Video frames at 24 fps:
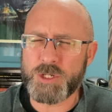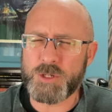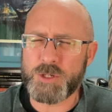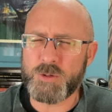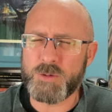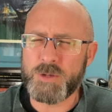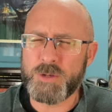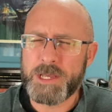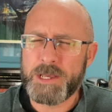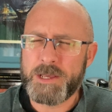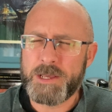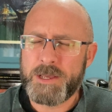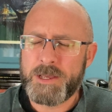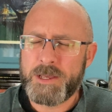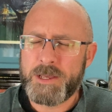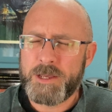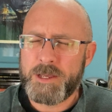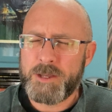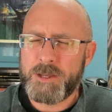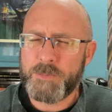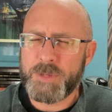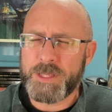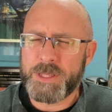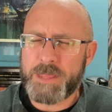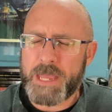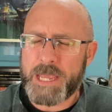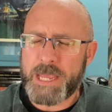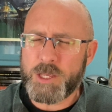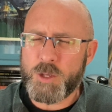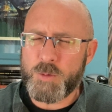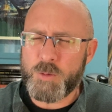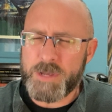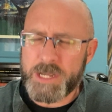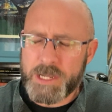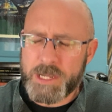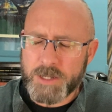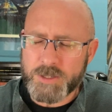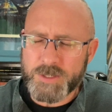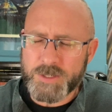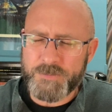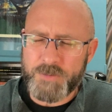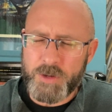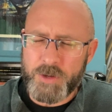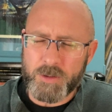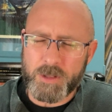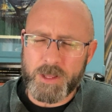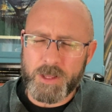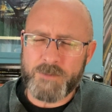you. But thank you because
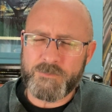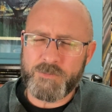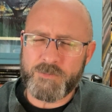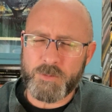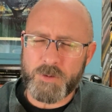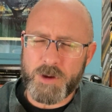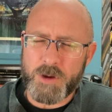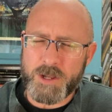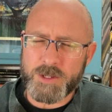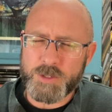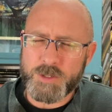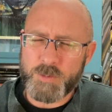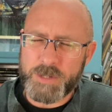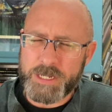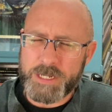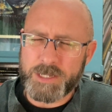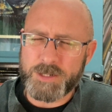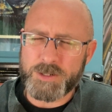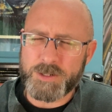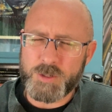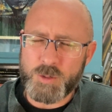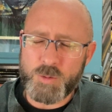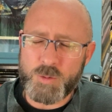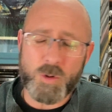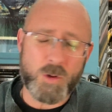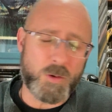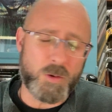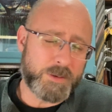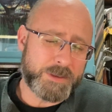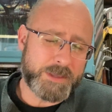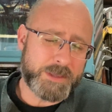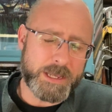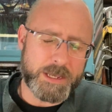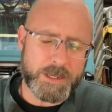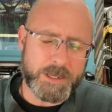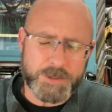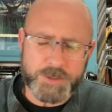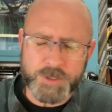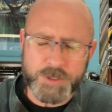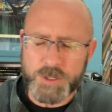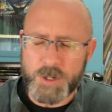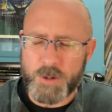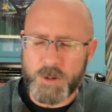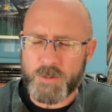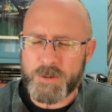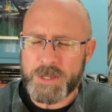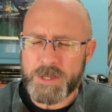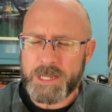of your love for us, we can do all things.
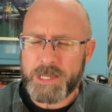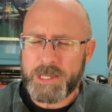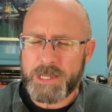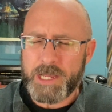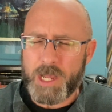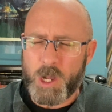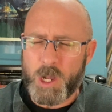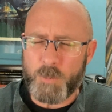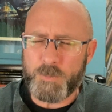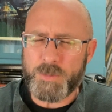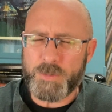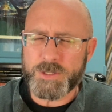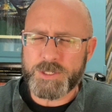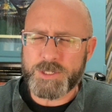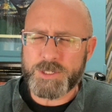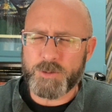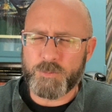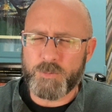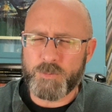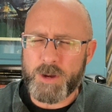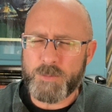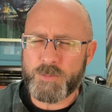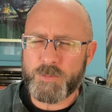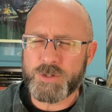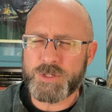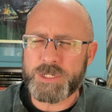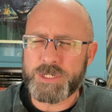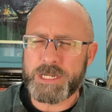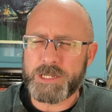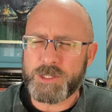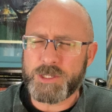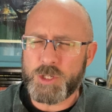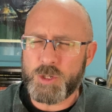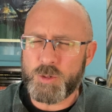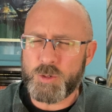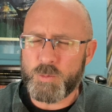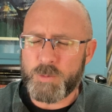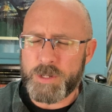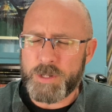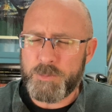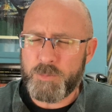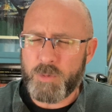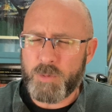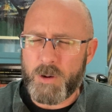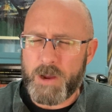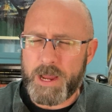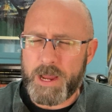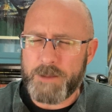So help us to represent you, we
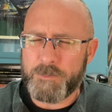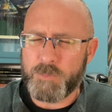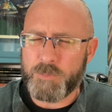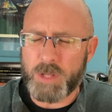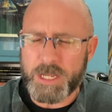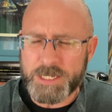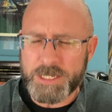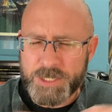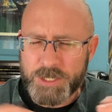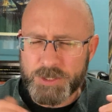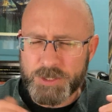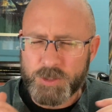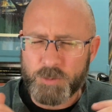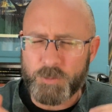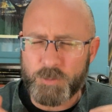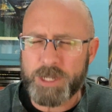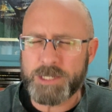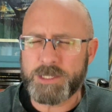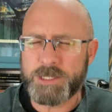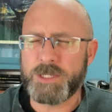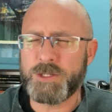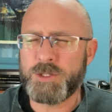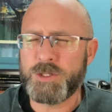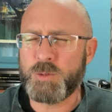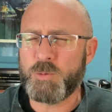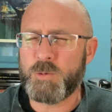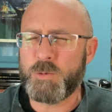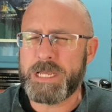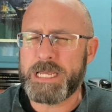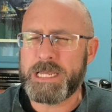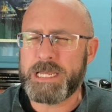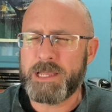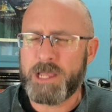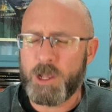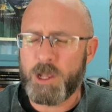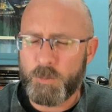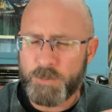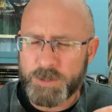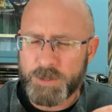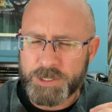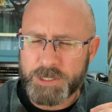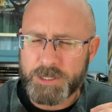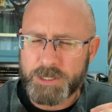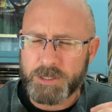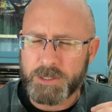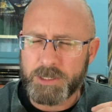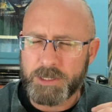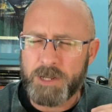pray. Bless us the rest of this week. Help us
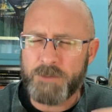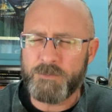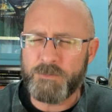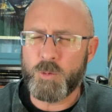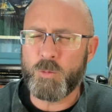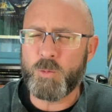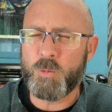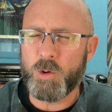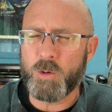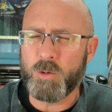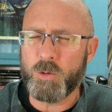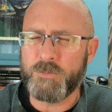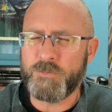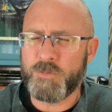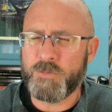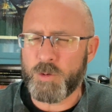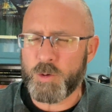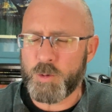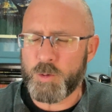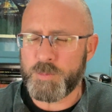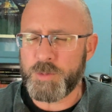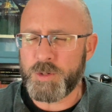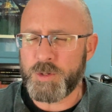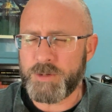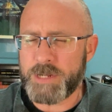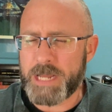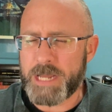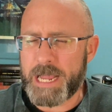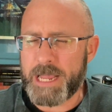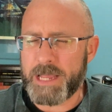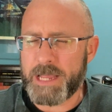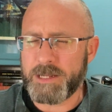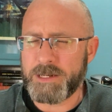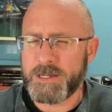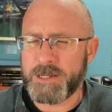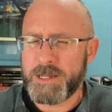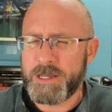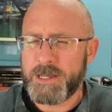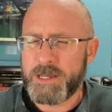to love a world for whom you died.